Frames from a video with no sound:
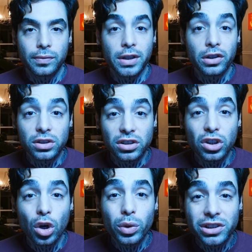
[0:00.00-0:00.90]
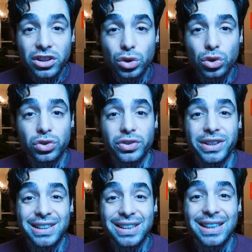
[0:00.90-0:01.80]
There is no excuse for
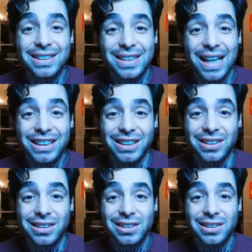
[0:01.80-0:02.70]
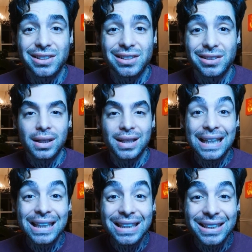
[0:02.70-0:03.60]
this guy's actions.
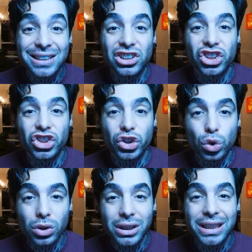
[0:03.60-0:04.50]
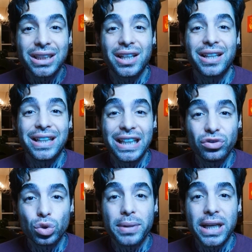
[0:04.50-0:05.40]
He is truly an
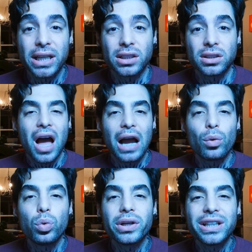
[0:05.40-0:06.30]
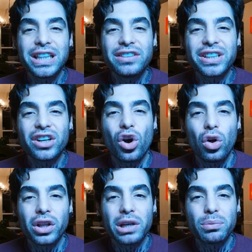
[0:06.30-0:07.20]
evil man. I wouldn't even
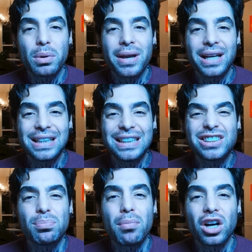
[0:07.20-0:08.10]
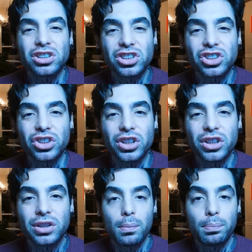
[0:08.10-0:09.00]
call him a man, he's a monster.
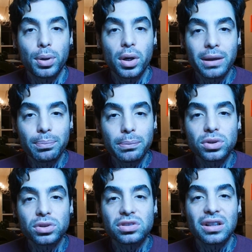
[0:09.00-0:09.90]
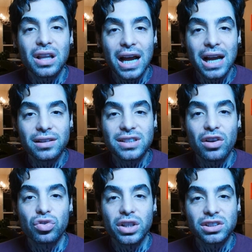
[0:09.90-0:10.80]
Putting people's lives
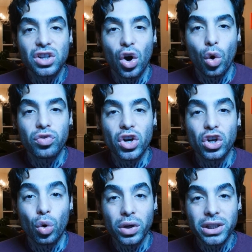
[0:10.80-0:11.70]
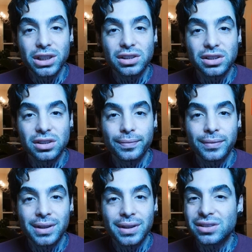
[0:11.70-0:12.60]
at risk over noise?
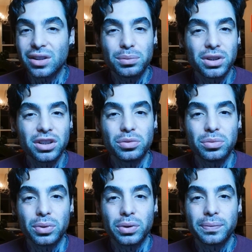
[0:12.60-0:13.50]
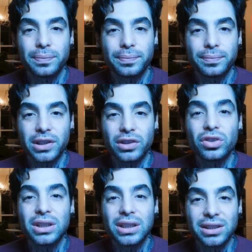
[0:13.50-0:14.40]
It's unbelievable. It
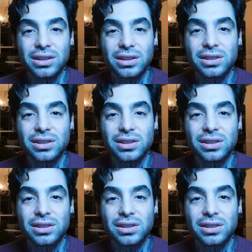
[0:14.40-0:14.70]
really is.